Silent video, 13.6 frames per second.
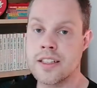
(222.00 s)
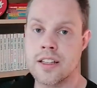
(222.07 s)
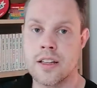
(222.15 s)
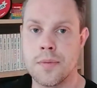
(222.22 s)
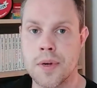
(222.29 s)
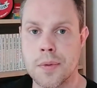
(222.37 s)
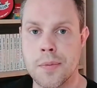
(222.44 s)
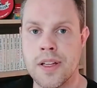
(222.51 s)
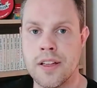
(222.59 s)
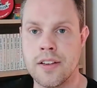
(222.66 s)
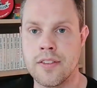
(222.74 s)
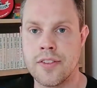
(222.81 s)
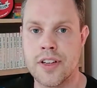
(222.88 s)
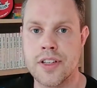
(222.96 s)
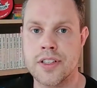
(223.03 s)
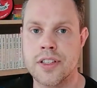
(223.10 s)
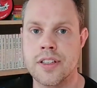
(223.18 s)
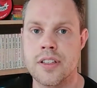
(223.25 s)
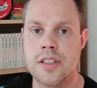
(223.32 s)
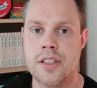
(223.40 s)
are the Macmillan
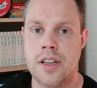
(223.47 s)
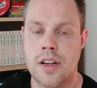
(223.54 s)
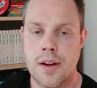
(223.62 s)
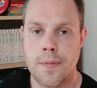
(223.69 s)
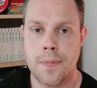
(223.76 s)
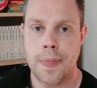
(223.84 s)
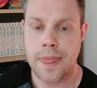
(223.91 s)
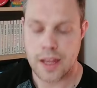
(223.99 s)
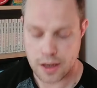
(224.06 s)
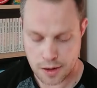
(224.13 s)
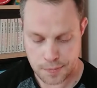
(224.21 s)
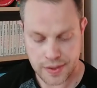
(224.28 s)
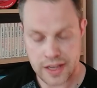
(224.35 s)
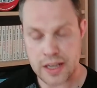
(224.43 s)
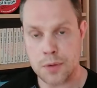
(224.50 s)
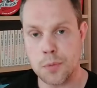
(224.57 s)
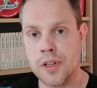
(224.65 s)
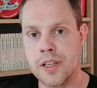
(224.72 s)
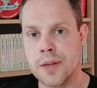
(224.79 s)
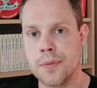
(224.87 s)
versions, and in
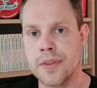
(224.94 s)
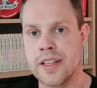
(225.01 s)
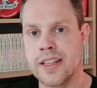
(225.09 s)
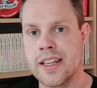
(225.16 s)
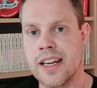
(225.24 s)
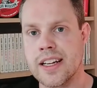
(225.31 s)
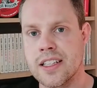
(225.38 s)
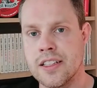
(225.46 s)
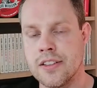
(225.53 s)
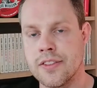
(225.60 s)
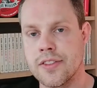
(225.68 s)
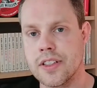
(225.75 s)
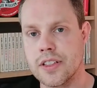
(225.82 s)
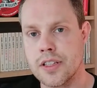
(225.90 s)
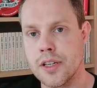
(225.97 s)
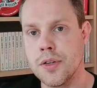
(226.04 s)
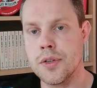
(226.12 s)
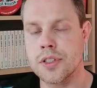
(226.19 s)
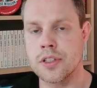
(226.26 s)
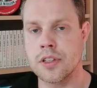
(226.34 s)
William the Detective
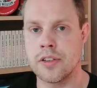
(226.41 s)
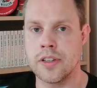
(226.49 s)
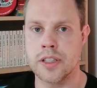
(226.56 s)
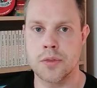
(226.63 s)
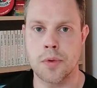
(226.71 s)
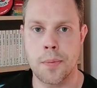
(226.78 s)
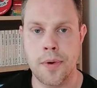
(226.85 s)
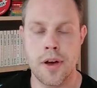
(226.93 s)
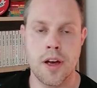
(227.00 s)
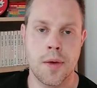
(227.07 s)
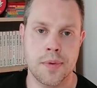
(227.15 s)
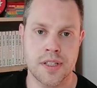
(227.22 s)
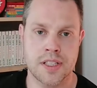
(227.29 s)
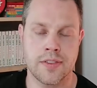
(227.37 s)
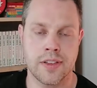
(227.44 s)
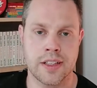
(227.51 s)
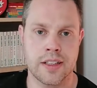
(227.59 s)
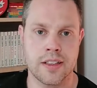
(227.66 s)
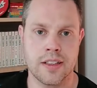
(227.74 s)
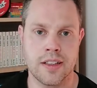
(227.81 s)
2 stories were
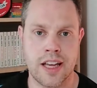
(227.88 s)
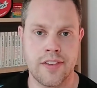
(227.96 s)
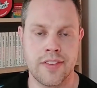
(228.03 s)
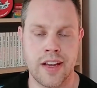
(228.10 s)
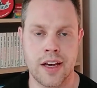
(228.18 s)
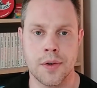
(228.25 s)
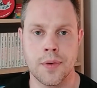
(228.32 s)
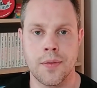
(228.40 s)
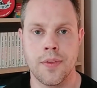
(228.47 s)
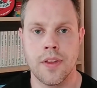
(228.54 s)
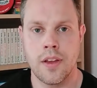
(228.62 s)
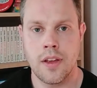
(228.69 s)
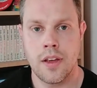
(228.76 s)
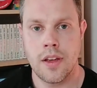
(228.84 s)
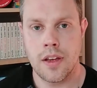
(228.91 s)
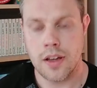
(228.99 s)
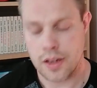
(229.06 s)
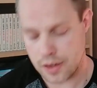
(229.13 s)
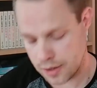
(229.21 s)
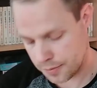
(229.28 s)
purposefully left out.
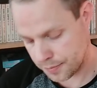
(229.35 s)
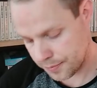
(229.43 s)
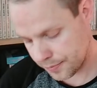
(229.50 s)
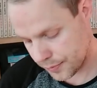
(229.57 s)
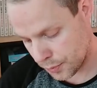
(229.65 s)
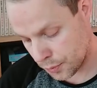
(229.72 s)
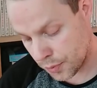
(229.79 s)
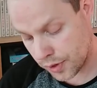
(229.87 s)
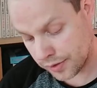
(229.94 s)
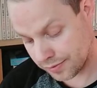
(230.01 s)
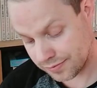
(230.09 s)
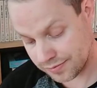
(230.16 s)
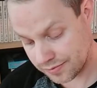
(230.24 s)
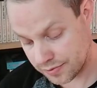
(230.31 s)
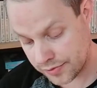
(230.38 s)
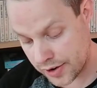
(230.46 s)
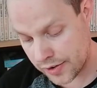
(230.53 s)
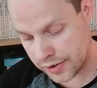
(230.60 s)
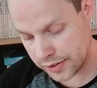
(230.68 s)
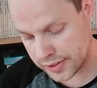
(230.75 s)
One,
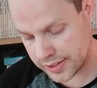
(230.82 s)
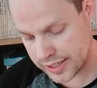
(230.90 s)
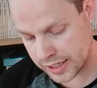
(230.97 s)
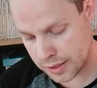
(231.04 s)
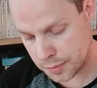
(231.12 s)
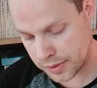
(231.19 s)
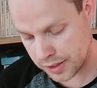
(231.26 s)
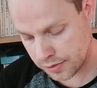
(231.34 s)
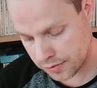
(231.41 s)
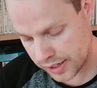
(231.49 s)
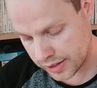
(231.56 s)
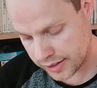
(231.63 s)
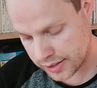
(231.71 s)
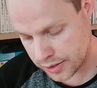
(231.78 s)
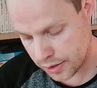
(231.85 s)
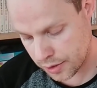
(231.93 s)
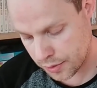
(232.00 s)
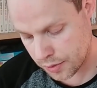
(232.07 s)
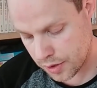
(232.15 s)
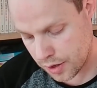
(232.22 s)
very understandably and rightly
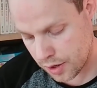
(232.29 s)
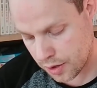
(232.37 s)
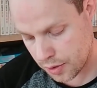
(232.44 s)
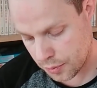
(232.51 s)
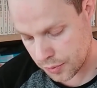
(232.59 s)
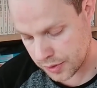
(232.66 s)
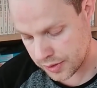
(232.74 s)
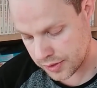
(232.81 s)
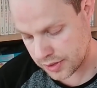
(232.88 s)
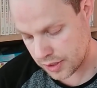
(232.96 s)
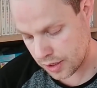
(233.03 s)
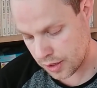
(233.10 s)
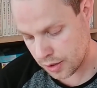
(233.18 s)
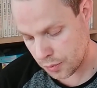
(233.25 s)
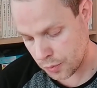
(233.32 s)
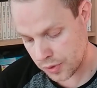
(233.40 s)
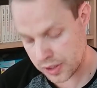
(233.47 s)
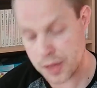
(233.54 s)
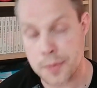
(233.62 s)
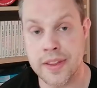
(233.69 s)
so, was
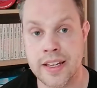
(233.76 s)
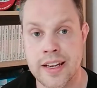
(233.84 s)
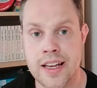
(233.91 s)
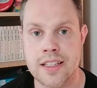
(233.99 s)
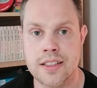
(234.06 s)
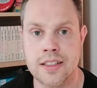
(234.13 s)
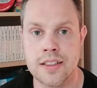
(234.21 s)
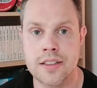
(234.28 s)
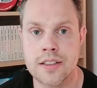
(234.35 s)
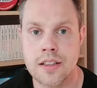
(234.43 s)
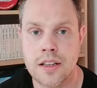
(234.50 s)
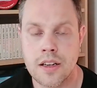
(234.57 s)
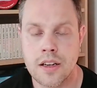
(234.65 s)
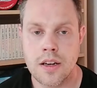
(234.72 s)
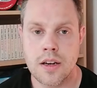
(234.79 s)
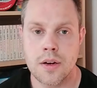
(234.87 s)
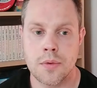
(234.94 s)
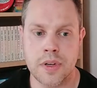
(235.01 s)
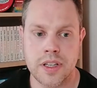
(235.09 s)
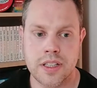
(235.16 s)
William and the Nasties,
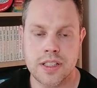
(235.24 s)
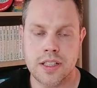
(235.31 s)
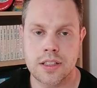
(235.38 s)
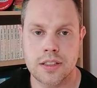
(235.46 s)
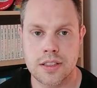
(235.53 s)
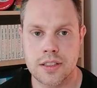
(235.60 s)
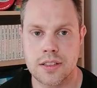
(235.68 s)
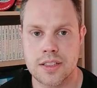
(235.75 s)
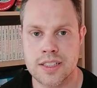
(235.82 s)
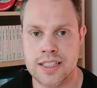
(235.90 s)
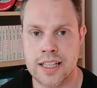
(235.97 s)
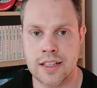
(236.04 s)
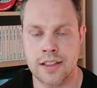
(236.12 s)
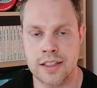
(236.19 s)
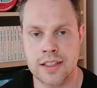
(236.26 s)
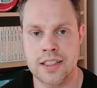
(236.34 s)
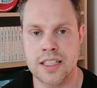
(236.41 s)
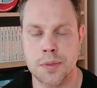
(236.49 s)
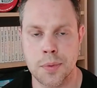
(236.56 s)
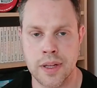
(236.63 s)
which sadly
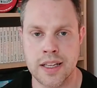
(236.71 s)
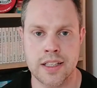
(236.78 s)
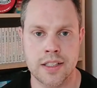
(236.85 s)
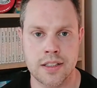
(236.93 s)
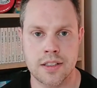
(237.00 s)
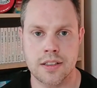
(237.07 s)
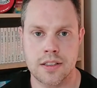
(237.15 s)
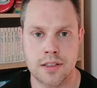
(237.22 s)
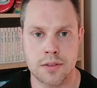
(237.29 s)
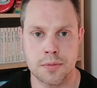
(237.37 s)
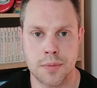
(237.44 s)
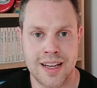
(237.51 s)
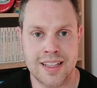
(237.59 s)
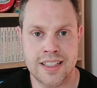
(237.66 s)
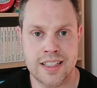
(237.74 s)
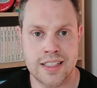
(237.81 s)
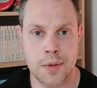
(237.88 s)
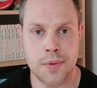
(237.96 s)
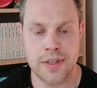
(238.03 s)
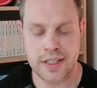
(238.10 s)
displays some
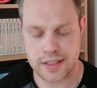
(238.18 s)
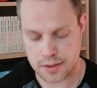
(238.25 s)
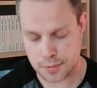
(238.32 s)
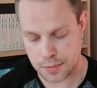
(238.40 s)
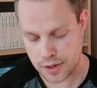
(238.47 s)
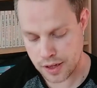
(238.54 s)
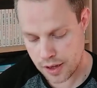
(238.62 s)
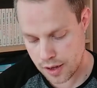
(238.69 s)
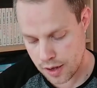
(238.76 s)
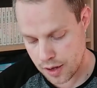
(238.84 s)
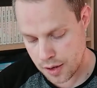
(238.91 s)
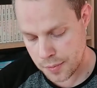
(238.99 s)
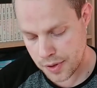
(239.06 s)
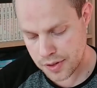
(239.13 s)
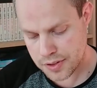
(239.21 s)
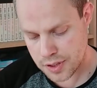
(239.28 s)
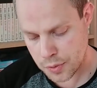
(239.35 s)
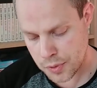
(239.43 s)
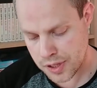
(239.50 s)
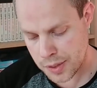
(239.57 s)
anti-Semitism, but
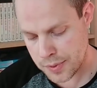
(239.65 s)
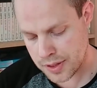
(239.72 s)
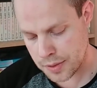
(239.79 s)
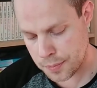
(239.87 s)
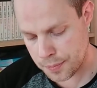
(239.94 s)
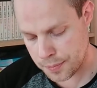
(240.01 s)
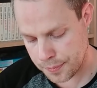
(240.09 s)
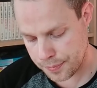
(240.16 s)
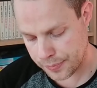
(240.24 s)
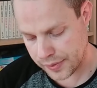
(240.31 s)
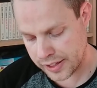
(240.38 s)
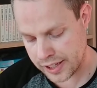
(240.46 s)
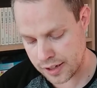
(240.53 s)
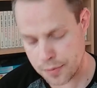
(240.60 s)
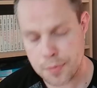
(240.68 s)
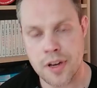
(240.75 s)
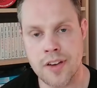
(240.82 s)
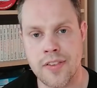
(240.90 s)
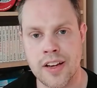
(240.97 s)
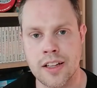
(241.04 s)
also William in the League of
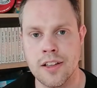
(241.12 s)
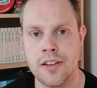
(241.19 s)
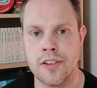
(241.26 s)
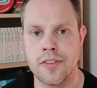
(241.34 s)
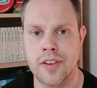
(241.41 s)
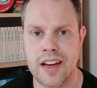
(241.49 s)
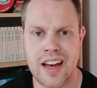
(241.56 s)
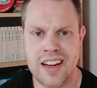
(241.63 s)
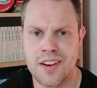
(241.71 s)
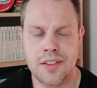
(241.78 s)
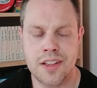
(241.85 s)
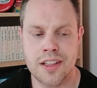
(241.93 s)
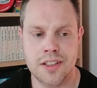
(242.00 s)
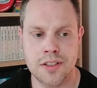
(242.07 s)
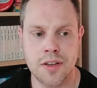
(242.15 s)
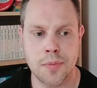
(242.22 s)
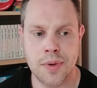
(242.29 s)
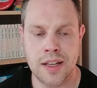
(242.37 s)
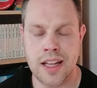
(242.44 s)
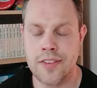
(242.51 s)
Perfect Love I don't think should
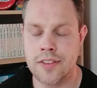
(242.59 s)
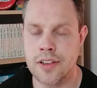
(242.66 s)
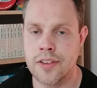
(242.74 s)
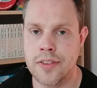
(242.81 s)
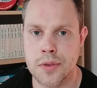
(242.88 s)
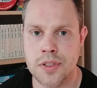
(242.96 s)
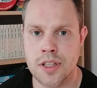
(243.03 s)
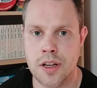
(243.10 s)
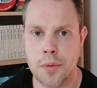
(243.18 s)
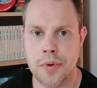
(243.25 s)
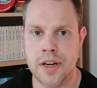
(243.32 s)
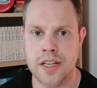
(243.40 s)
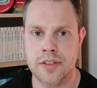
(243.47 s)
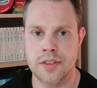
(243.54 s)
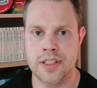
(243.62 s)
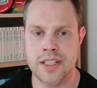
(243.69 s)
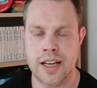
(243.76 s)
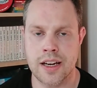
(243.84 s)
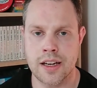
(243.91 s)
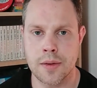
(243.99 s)
have been left off. There was a lot of pressure at the
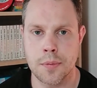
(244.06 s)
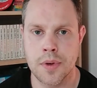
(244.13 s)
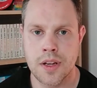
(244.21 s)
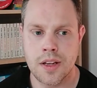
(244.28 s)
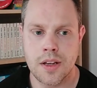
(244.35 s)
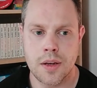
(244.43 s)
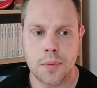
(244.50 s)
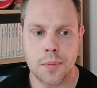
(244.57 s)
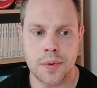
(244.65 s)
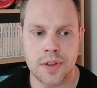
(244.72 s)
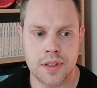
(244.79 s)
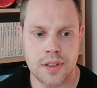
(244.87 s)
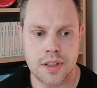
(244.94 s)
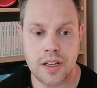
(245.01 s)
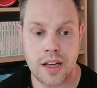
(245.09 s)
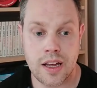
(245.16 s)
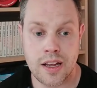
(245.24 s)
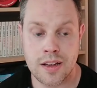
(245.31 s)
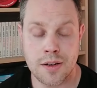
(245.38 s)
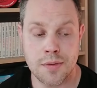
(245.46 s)
time, but
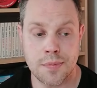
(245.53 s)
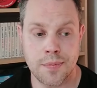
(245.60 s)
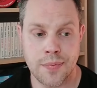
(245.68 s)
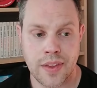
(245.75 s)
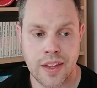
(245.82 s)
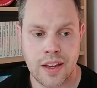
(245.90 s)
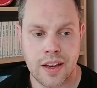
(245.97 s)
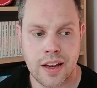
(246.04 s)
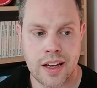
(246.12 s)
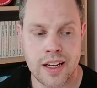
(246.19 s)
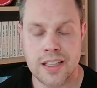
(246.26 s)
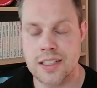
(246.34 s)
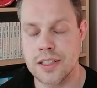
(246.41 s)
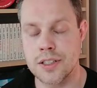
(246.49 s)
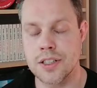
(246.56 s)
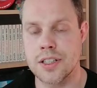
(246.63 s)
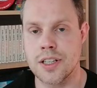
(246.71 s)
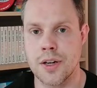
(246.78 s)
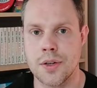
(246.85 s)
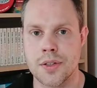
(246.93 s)
I guess it just
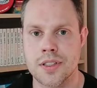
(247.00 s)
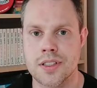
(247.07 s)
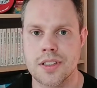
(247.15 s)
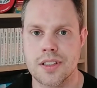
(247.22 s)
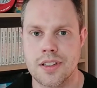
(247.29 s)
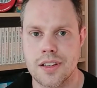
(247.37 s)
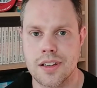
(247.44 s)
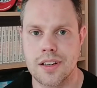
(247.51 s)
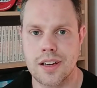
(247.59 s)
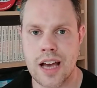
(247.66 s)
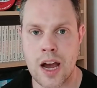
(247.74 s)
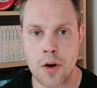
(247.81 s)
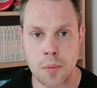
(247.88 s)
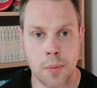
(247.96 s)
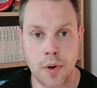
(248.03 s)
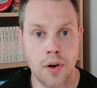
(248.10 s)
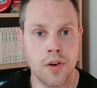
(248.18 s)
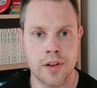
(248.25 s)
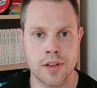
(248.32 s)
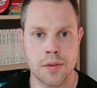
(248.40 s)
shows how
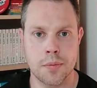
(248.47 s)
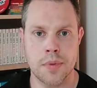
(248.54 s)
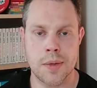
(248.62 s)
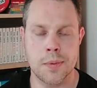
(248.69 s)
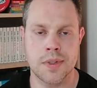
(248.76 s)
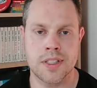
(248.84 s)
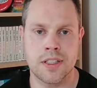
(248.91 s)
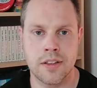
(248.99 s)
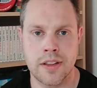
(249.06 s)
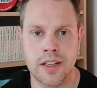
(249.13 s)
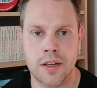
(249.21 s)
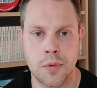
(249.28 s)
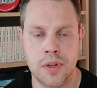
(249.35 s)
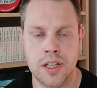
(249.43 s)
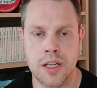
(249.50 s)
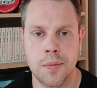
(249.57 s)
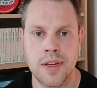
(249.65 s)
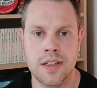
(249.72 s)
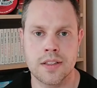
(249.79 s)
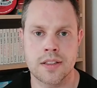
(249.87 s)
important people still think William
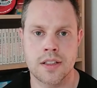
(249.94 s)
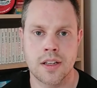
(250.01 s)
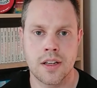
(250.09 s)
is.